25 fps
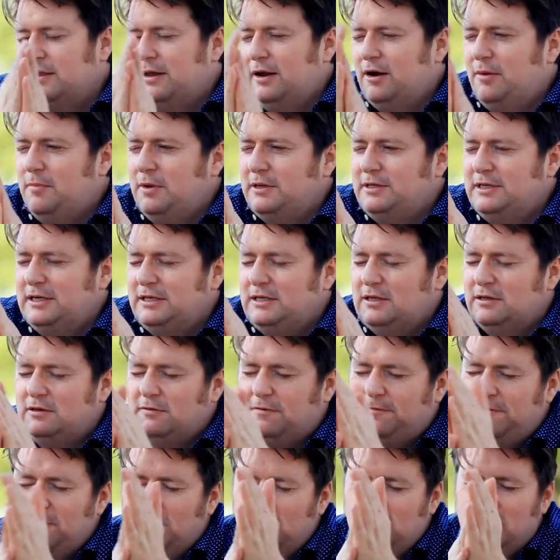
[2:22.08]
that I'm addicted to
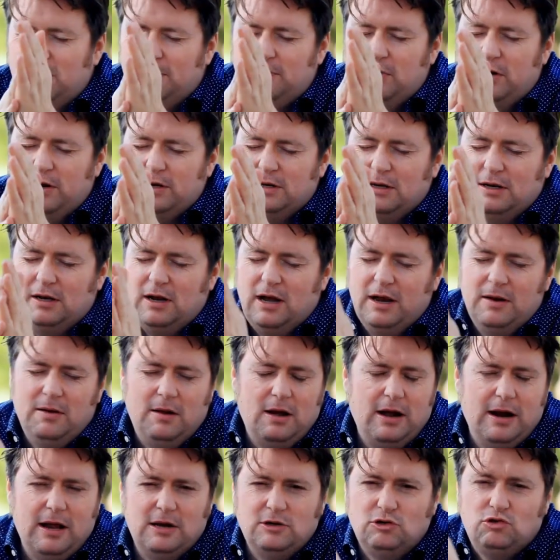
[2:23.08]
food. I'm not. I don't,
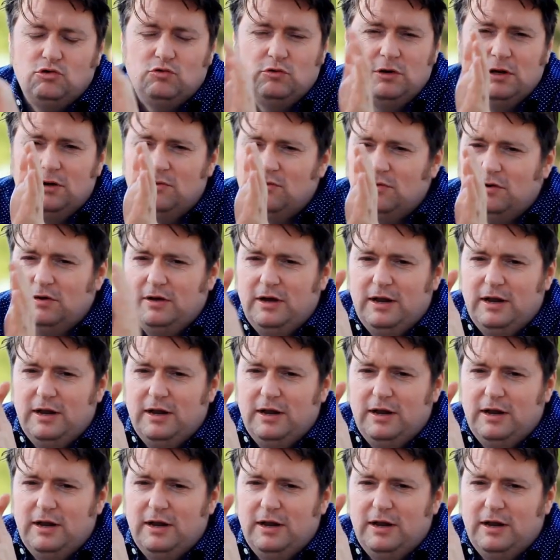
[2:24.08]
I don't drink really.